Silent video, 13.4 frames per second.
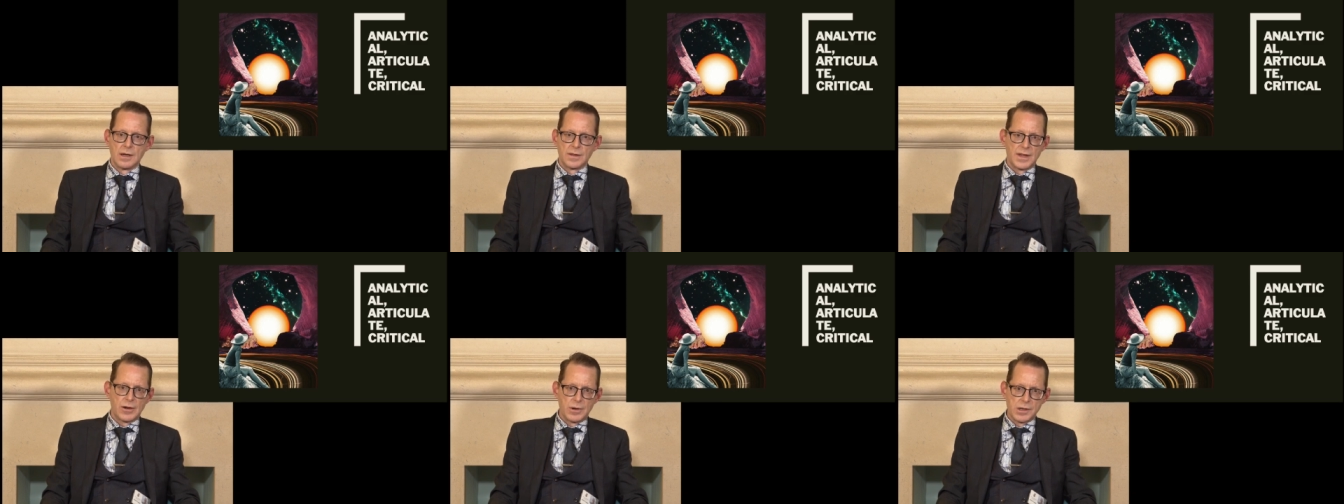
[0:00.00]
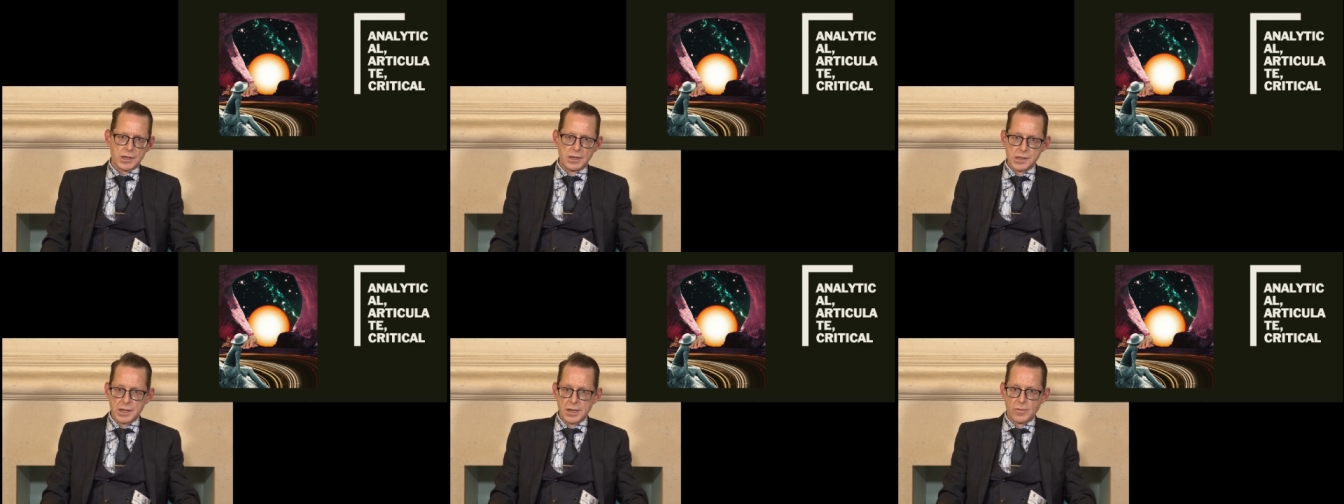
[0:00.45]
There is
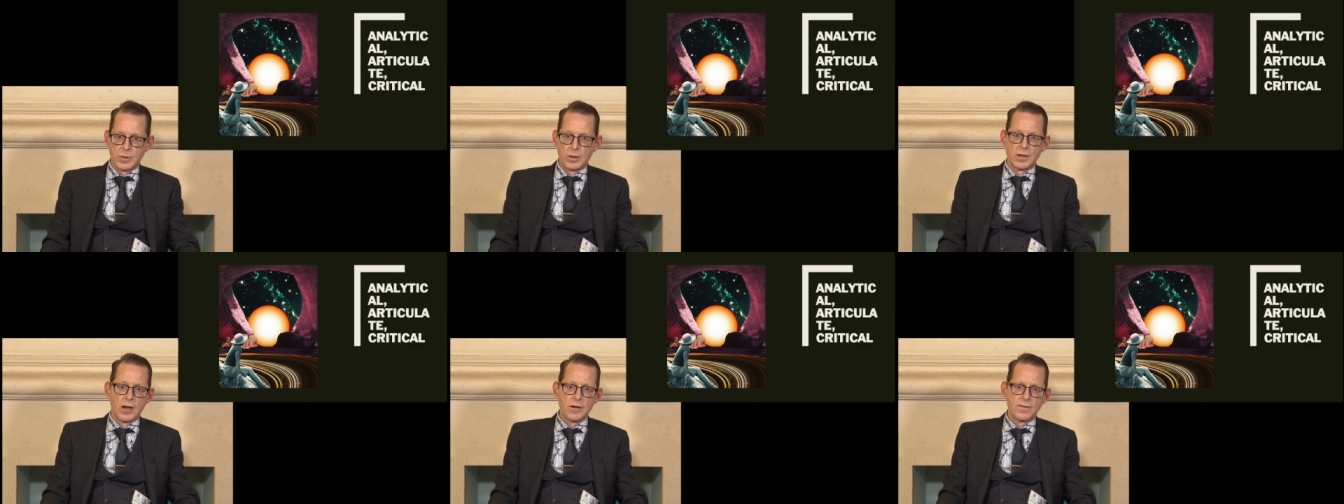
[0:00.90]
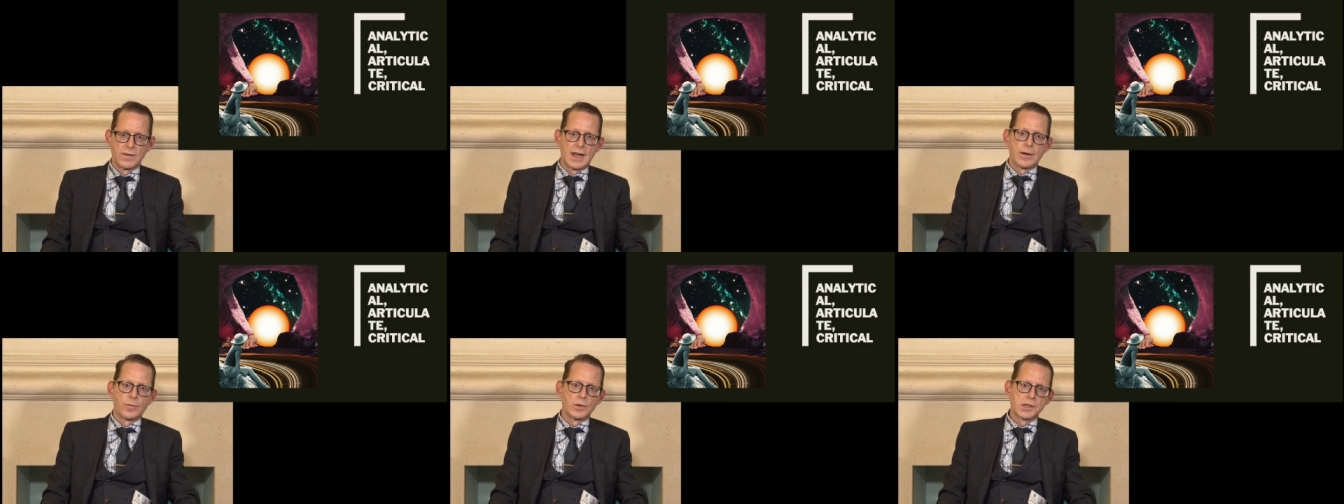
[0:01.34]
considerable
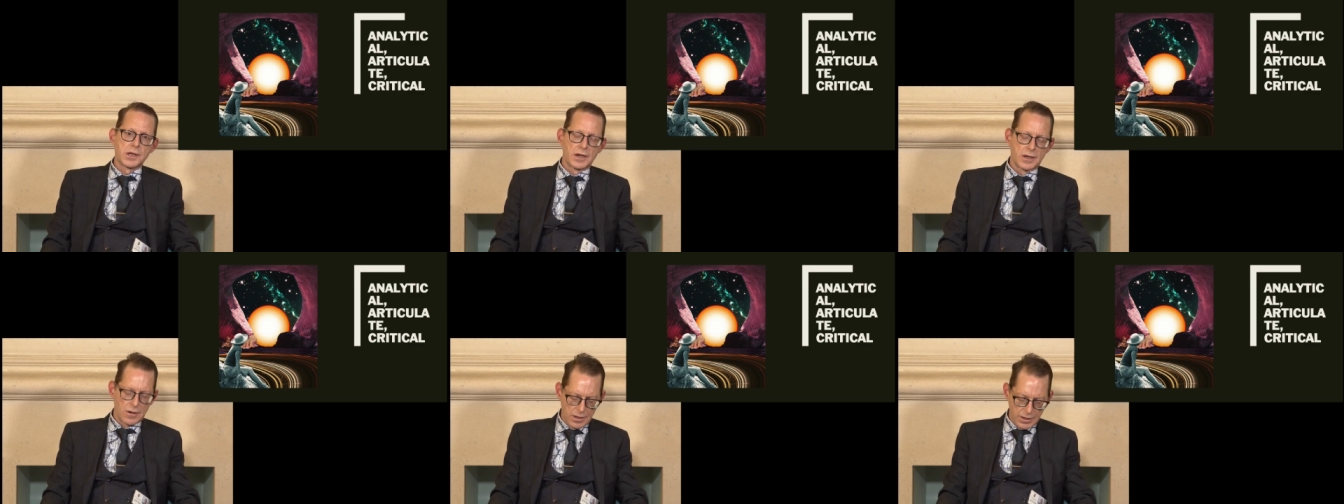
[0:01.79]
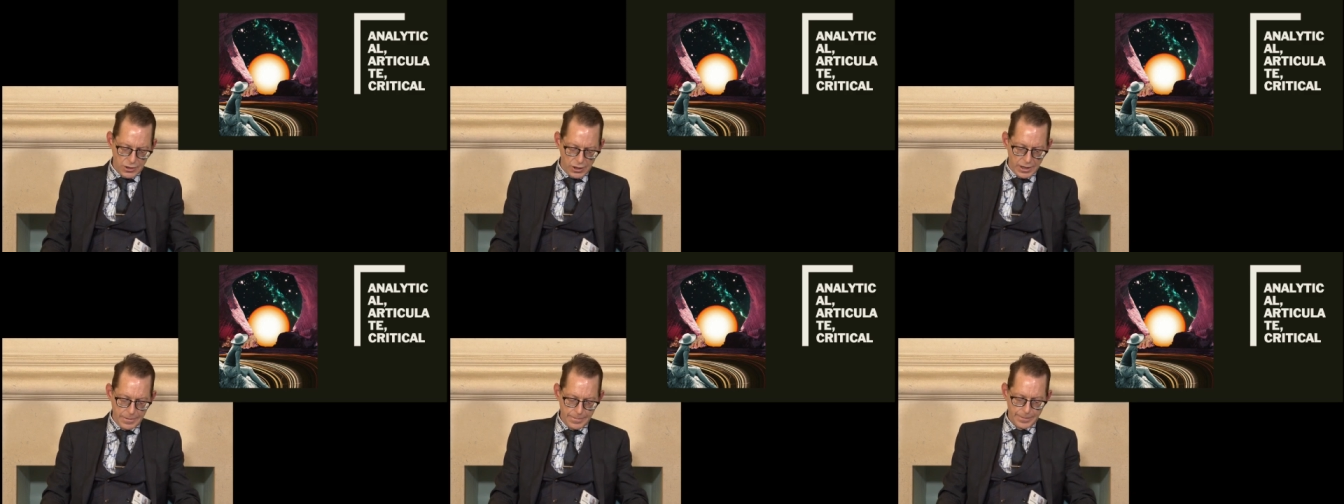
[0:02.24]
overlap with
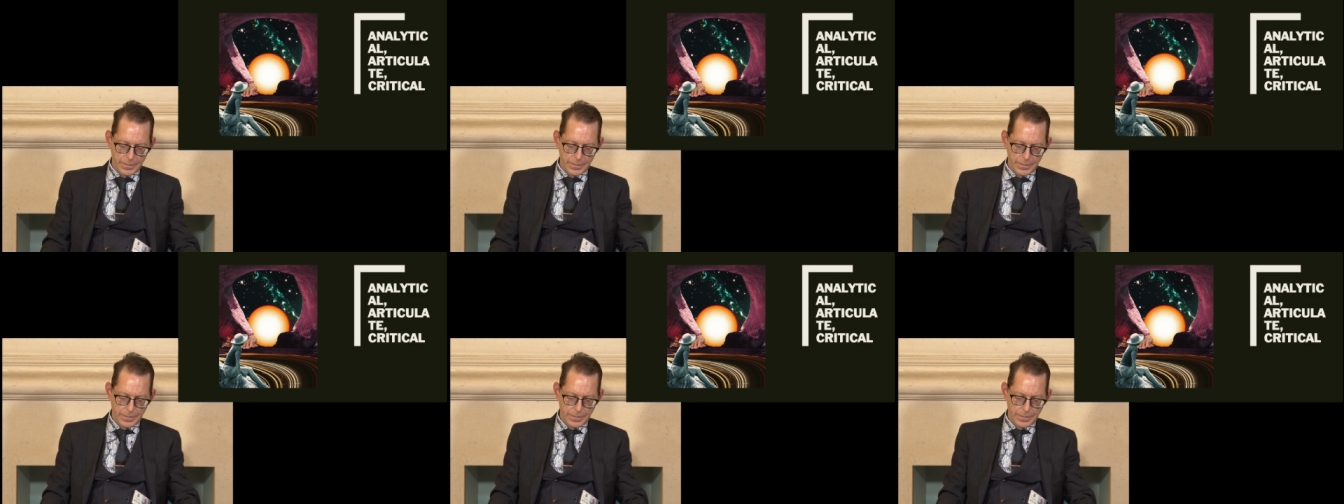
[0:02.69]
psychology,